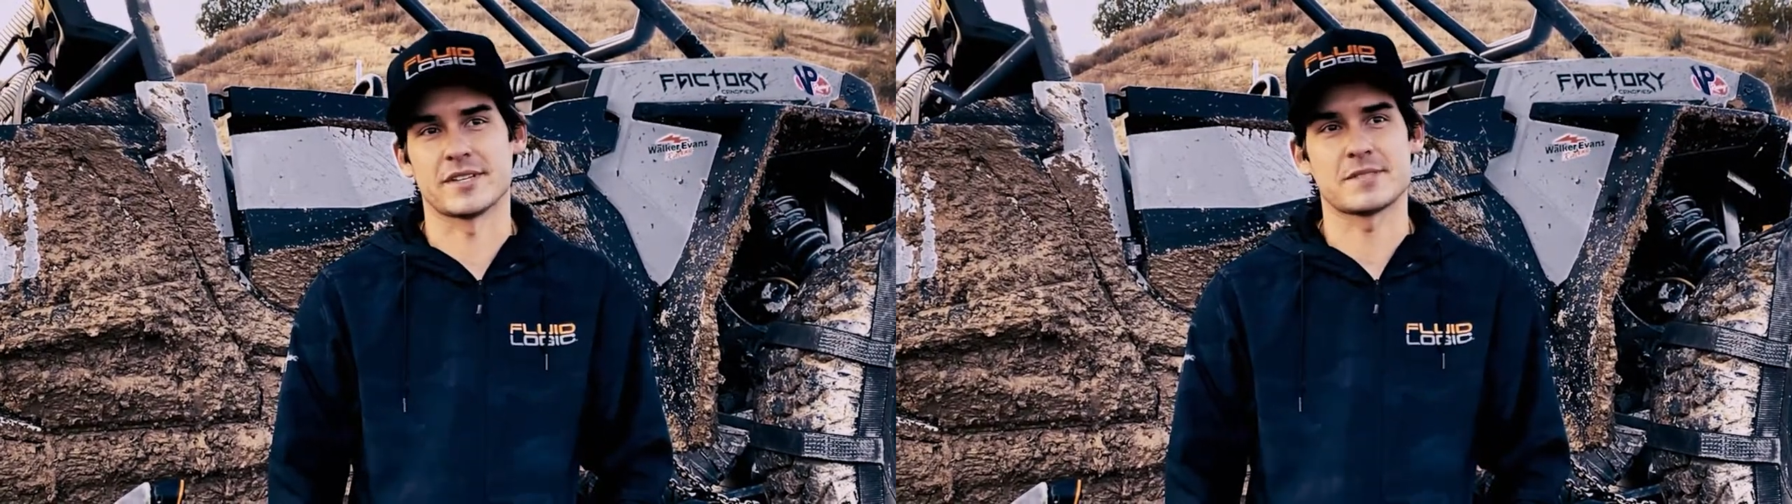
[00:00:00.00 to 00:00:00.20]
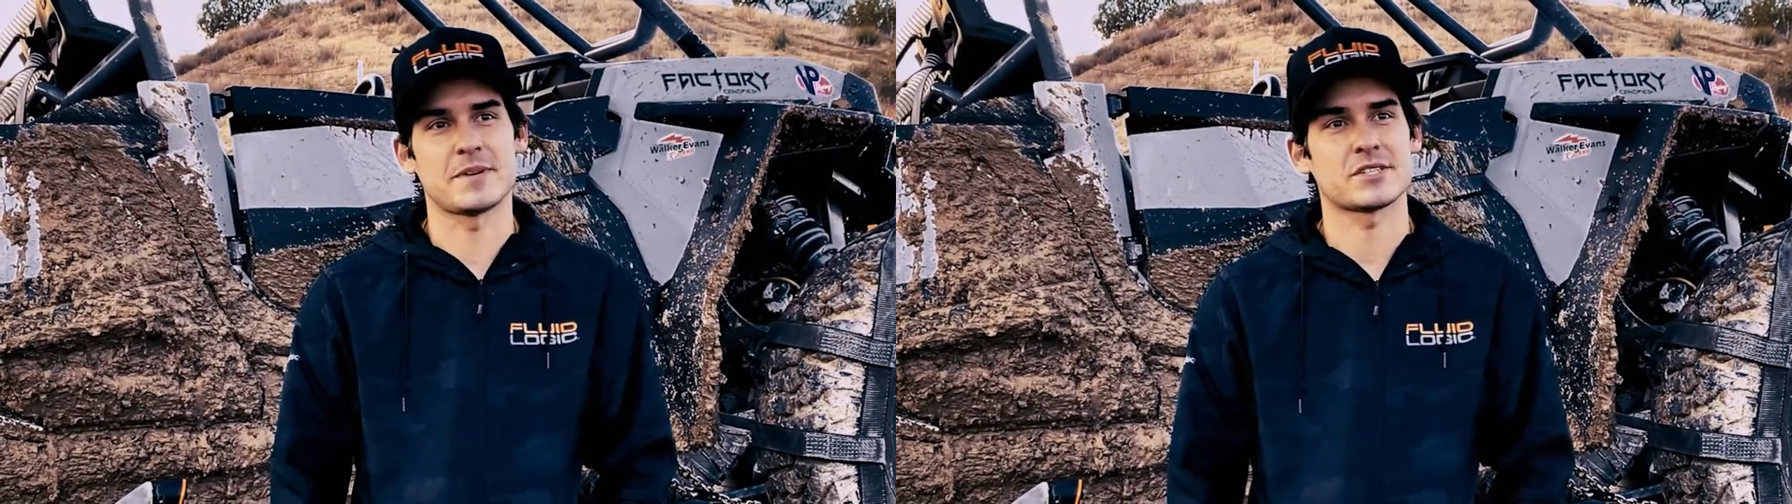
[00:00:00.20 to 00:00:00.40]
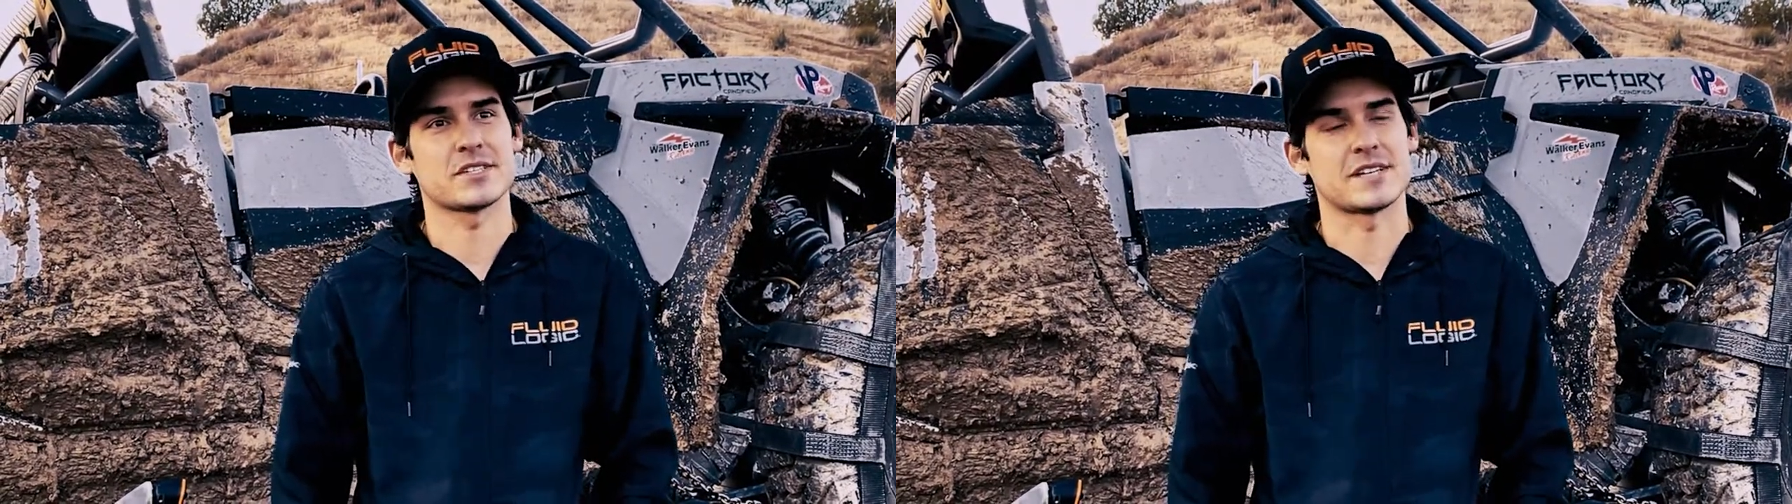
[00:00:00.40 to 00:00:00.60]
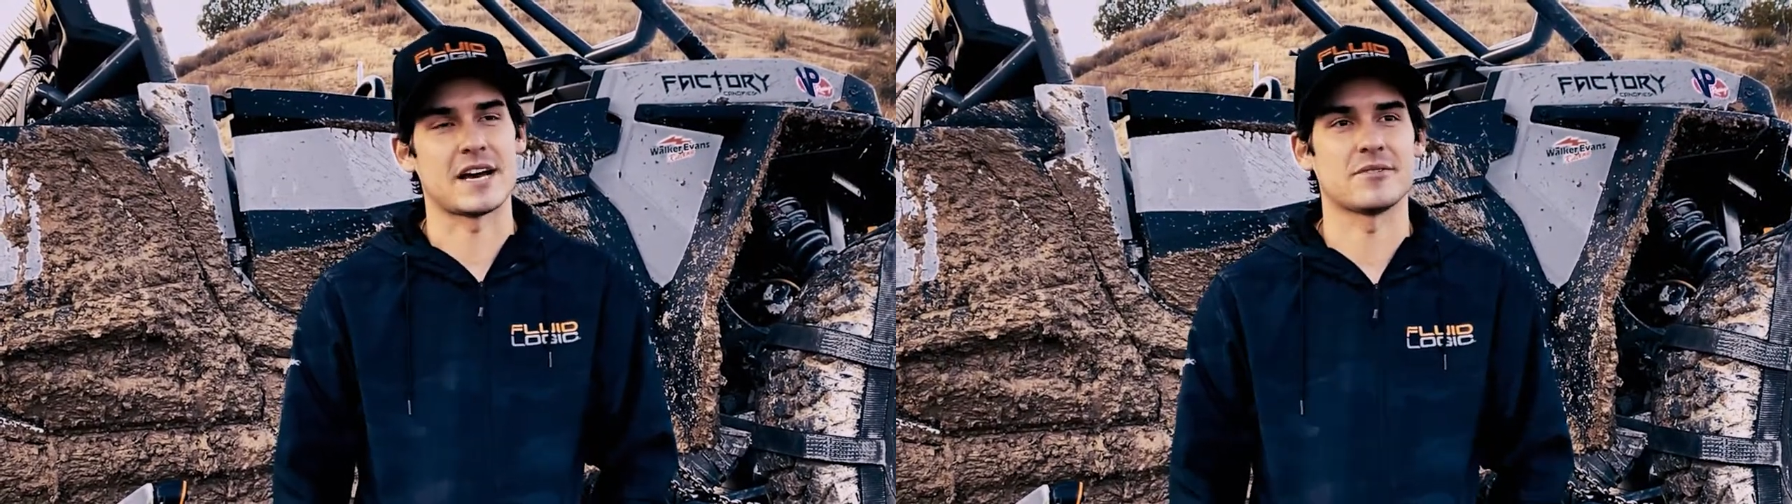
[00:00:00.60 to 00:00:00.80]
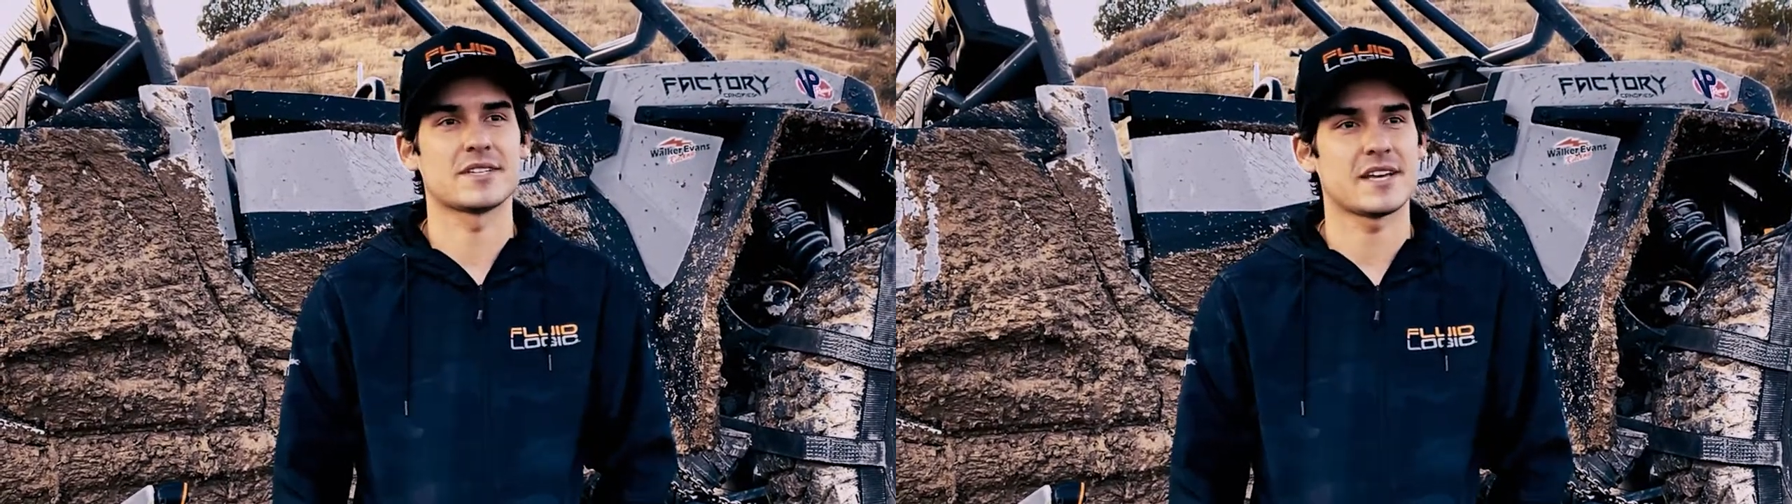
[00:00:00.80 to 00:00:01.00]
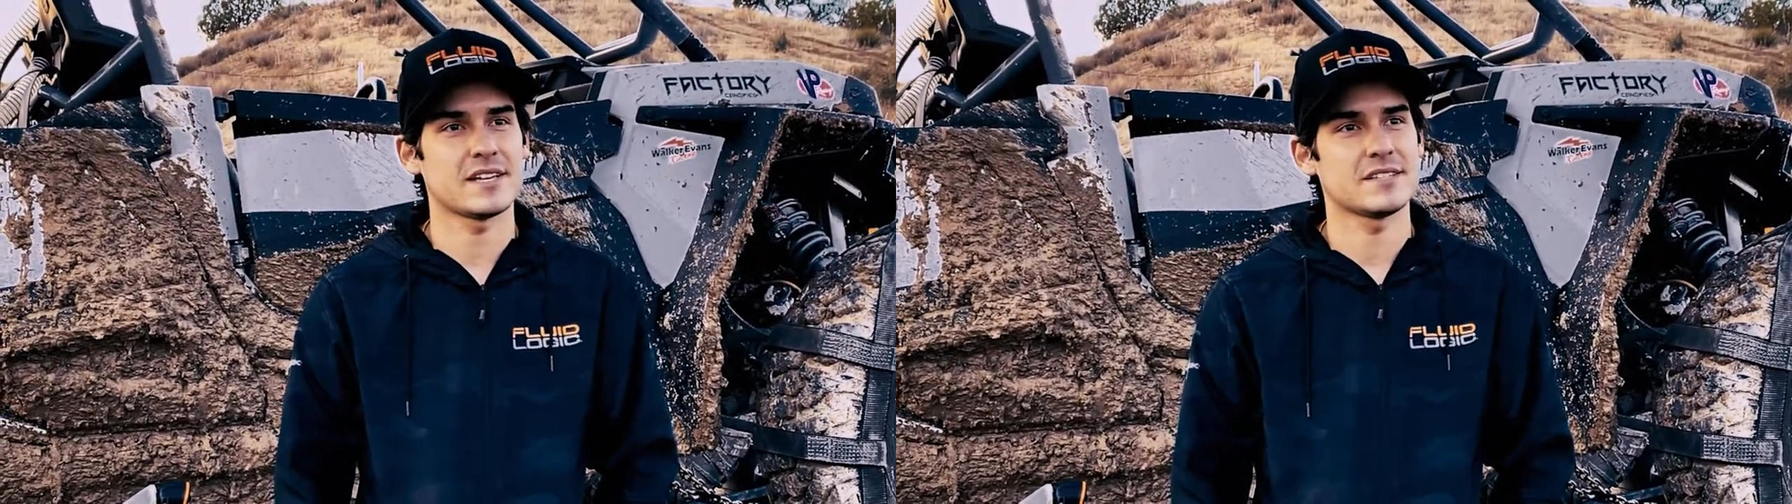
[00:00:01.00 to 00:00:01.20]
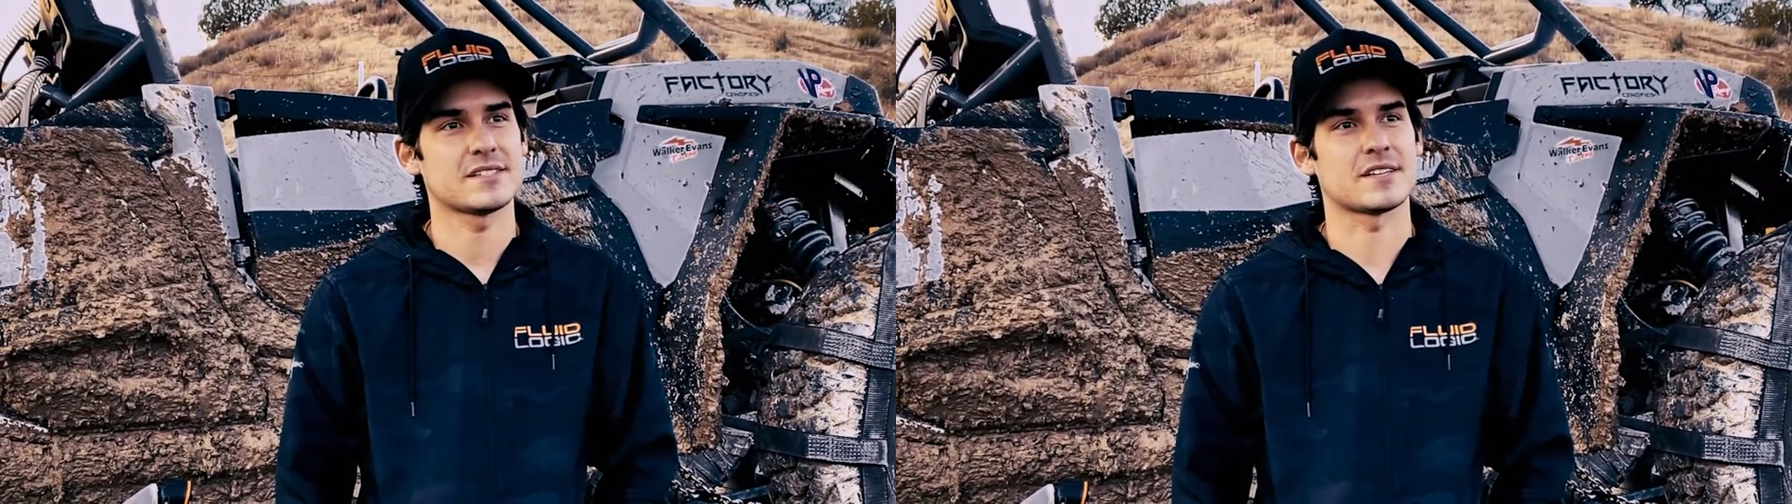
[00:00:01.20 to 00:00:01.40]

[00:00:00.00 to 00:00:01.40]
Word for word: and especially nowadays,